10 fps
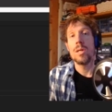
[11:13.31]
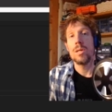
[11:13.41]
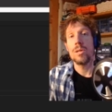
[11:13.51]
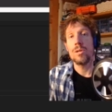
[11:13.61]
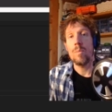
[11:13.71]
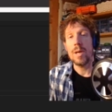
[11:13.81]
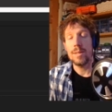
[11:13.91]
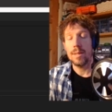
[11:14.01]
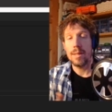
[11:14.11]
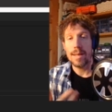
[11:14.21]
So
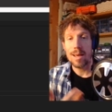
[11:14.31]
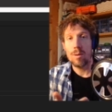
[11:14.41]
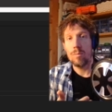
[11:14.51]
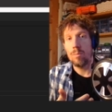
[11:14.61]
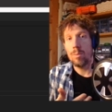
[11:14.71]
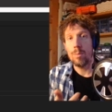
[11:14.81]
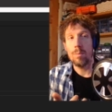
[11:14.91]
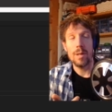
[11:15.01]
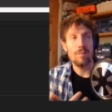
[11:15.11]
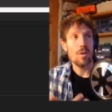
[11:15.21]
basically now
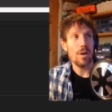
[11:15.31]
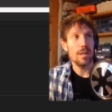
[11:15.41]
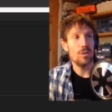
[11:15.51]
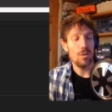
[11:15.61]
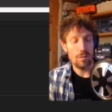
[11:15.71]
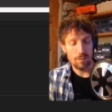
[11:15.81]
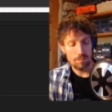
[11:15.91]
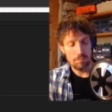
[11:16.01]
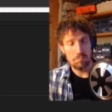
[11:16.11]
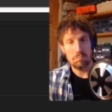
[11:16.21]
we've got a sort of
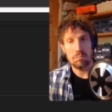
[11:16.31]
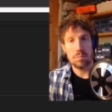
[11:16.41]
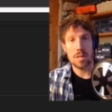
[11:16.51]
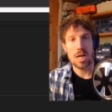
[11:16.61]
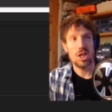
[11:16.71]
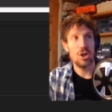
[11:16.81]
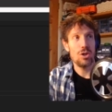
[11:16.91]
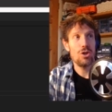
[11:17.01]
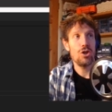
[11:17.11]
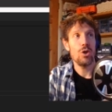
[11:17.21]

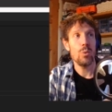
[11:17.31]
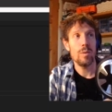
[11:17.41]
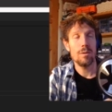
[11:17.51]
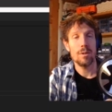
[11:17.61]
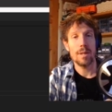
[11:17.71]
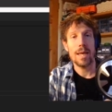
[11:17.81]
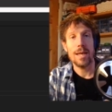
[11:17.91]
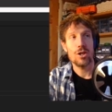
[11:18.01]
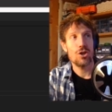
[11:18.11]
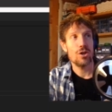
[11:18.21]

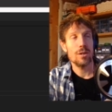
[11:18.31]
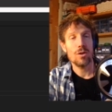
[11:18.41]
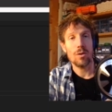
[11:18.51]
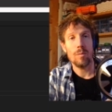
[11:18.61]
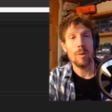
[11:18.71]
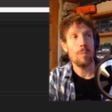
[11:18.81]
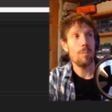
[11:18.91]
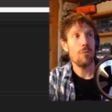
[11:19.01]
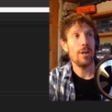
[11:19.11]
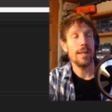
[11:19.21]
tuned-ish, it's not going to be
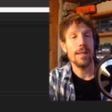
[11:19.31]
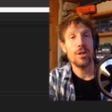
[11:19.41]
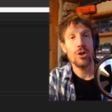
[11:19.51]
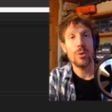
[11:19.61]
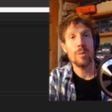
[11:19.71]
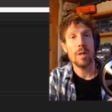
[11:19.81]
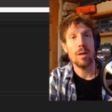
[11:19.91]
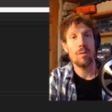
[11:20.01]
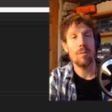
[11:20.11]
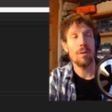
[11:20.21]
brilliantly tuned, but a,
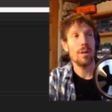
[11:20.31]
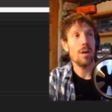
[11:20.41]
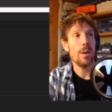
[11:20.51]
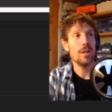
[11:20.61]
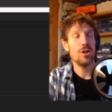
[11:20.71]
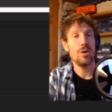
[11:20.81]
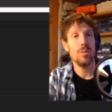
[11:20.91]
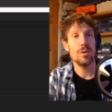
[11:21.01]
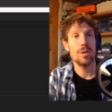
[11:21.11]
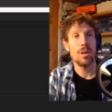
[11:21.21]
you know, a
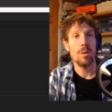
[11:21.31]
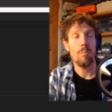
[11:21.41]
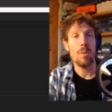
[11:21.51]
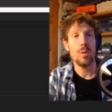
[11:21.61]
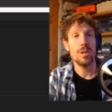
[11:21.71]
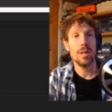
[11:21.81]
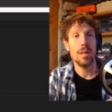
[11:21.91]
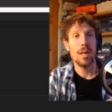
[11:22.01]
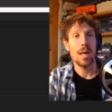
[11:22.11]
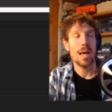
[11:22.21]
tuned motor
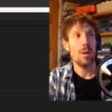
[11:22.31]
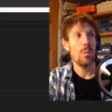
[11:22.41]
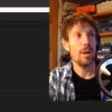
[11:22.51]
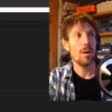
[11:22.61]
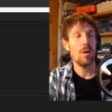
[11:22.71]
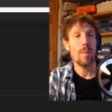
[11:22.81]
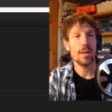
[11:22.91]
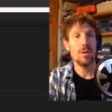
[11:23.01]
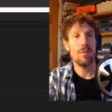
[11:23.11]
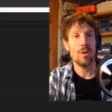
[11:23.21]
and we're going back
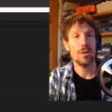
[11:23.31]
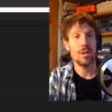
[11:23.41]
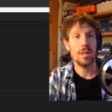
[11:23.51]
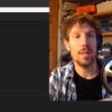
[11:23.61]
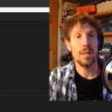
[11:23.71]
to velocity.